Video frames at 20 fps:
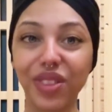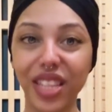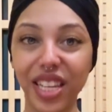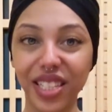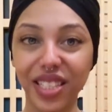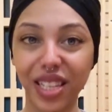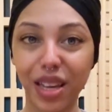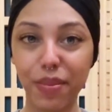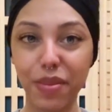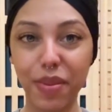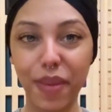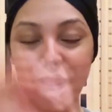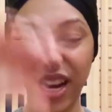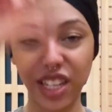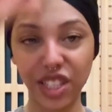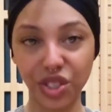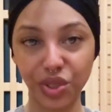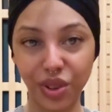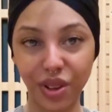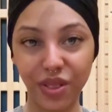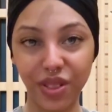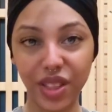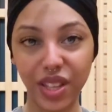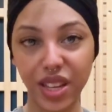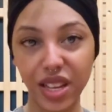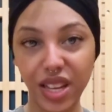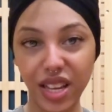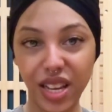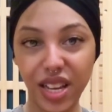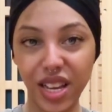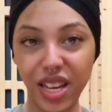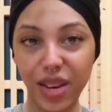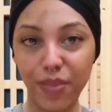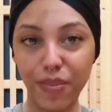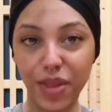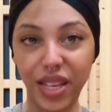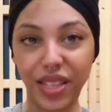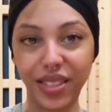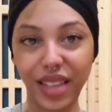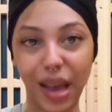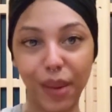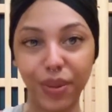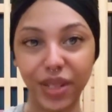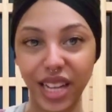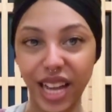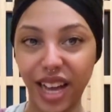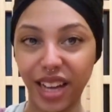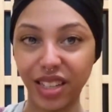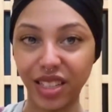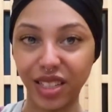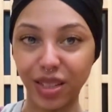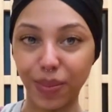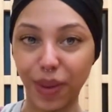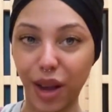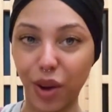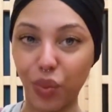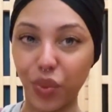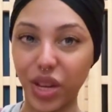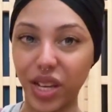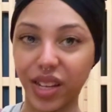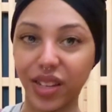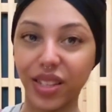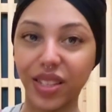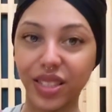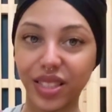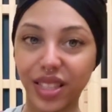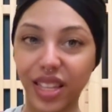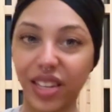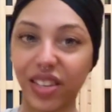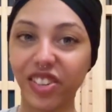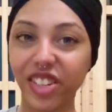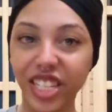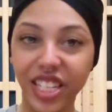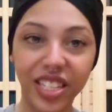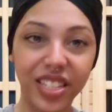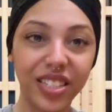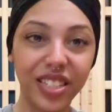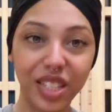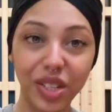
That's coming back strength, being sabotaged by weakness that are hidden.